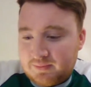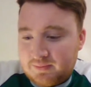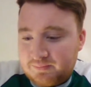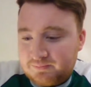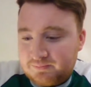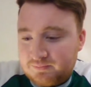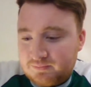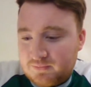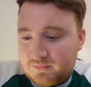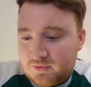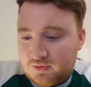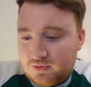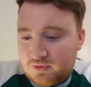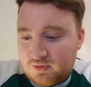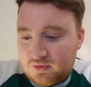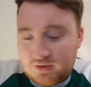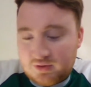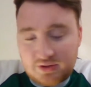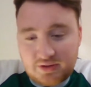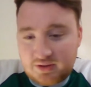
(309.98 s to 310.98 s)
Uh...
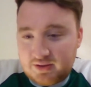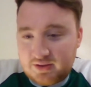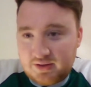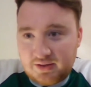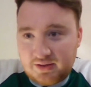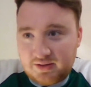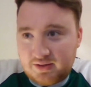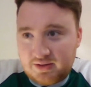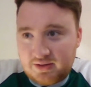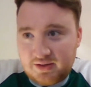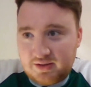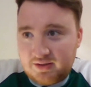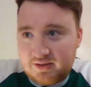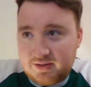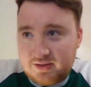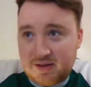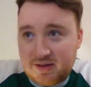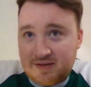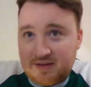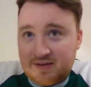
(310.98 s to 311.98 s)
Cra-
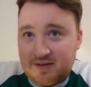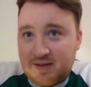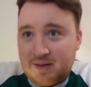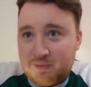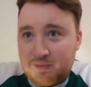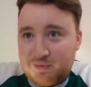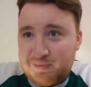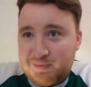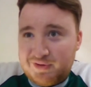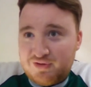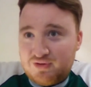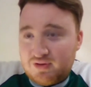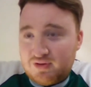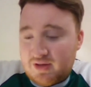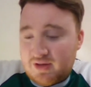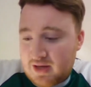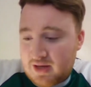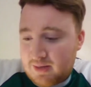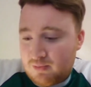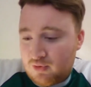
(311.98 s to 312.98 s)
crazy time, especially
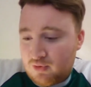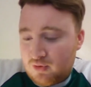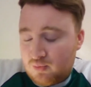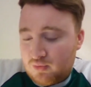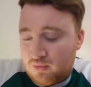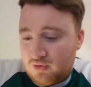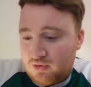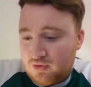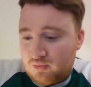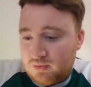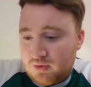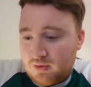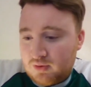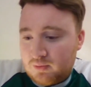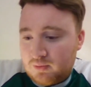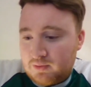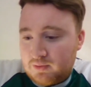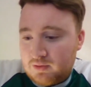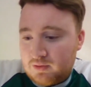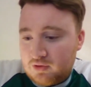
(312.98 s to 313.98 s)
that Hamilton one as
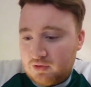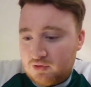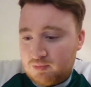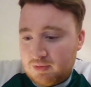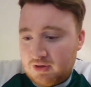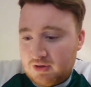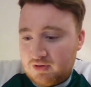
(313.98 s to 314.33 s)
well, and aye,